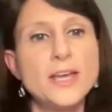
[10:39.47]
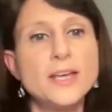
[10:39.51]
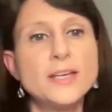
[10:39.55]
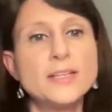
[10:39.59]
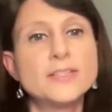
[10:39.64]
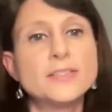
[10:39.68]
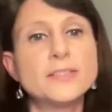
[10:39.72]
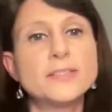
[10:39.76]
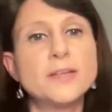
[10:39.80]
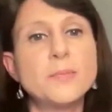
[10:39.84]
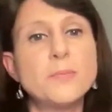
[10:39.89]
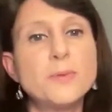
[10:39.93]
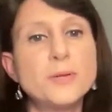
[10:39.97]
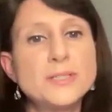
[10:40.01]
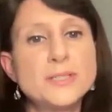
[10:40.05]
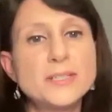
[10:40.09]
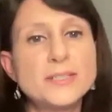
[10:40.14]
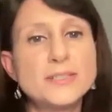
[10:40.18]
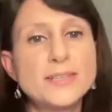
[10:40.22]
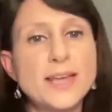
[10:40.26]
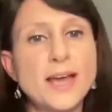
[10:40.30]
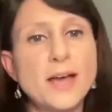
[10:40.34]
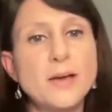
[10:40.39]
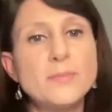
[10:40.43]
someone to
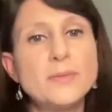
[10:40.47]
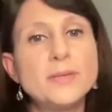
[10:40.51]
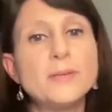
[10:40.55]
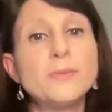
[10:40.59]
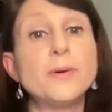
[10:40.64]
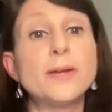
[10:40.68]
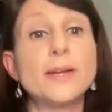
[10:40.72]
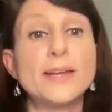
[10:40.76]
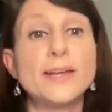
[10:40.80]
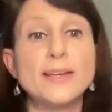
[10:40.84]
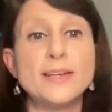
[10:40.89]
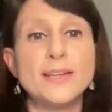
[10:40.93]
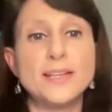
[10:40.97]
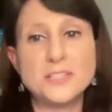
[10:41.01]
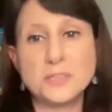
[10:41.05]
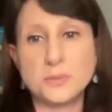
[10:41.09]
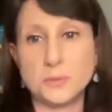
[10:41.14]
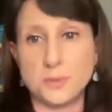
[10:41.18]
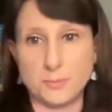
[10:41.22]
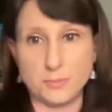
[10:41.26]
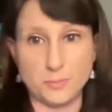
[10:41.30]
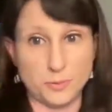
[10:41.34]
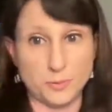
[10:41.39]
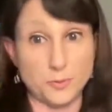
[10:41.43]
tell me what I need to
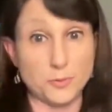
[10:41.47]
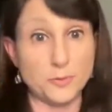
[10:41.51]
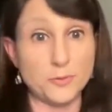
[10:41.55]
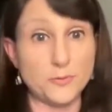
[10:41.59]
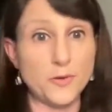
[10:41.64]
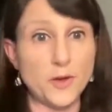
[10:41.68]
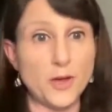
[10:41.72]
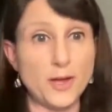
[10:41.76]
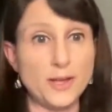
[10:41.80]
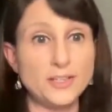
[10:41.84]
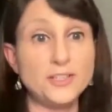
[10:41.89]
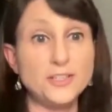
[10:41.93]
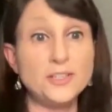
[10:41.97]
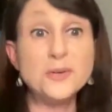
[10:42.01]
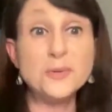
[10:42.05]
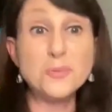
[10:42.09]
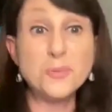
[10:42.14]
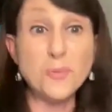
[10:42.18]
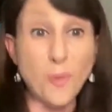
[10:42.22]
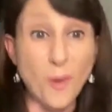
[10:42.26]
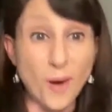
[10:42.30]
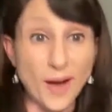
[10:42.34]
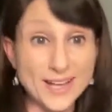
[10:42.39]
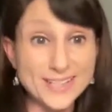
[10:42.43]
improve on. You
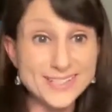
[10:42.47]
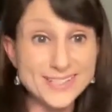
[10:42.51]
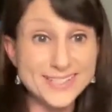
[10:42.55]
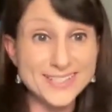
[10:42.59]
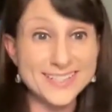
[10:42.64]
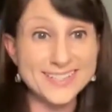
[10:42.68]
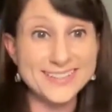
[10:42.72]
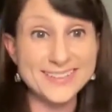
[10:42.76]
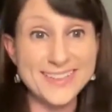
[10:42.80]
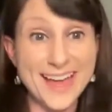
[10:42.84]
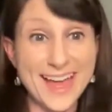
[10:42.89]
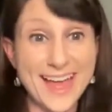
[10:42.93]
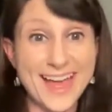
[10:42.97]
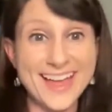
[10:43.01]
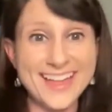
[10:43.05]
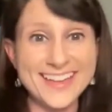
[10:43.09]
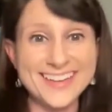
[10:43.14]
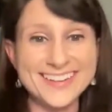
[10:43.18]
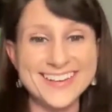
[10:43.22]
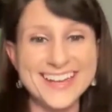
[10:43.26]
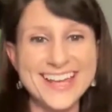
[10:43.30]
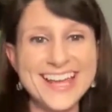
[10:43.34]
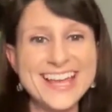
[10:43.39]
wanted that?